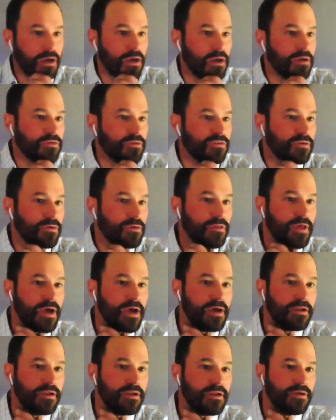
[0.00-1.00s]
so
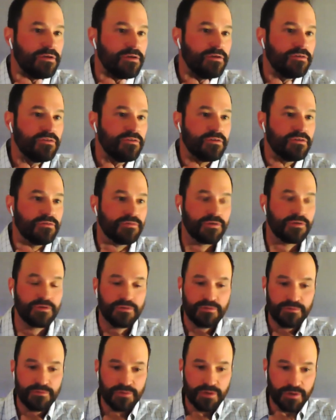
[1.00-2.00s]
that is the
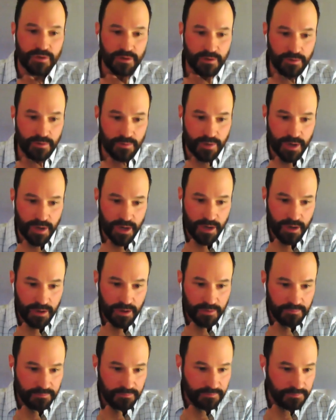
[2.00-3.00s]
first video.
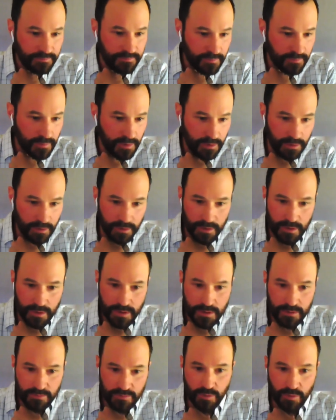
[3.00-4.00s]

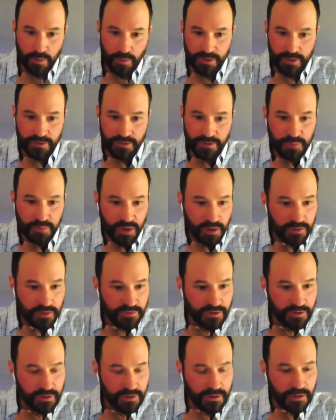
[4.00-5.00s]
So I wanted to
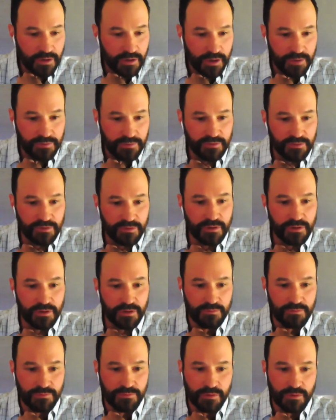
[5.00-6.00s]
pause here and see
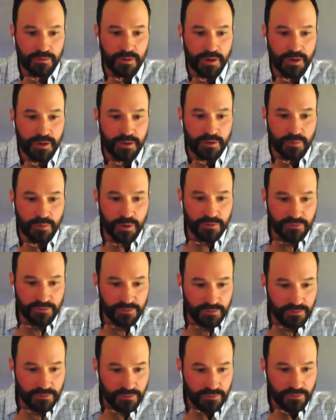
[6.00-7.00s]
if there were any
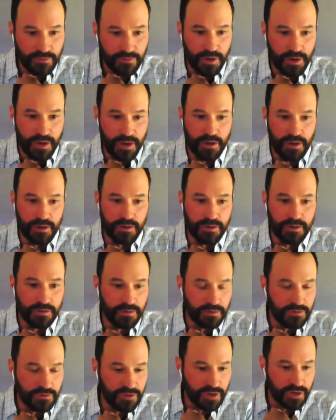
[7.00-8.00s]
questions
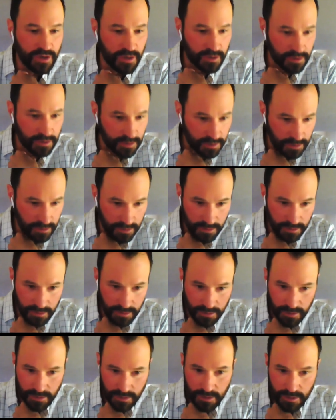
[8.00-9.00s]
in the chat.
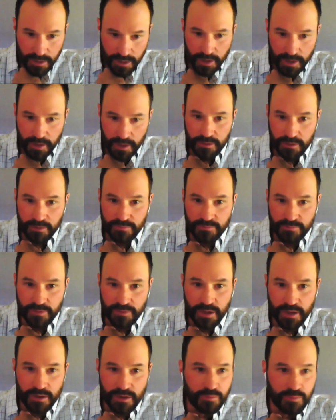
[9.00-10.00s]
And if
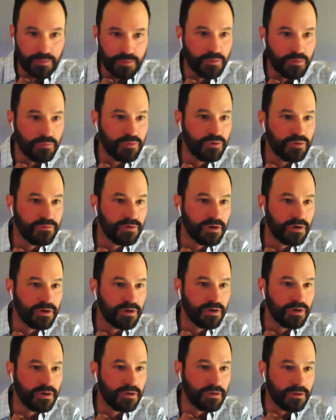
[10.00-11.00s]
not, we will move
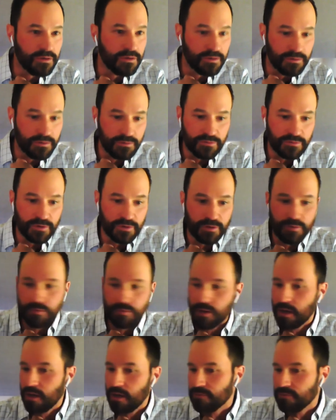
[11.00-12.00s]
on.
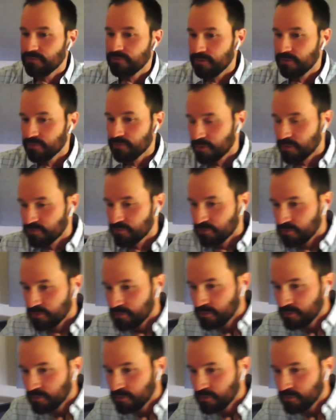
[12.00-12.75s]
So if you have a question.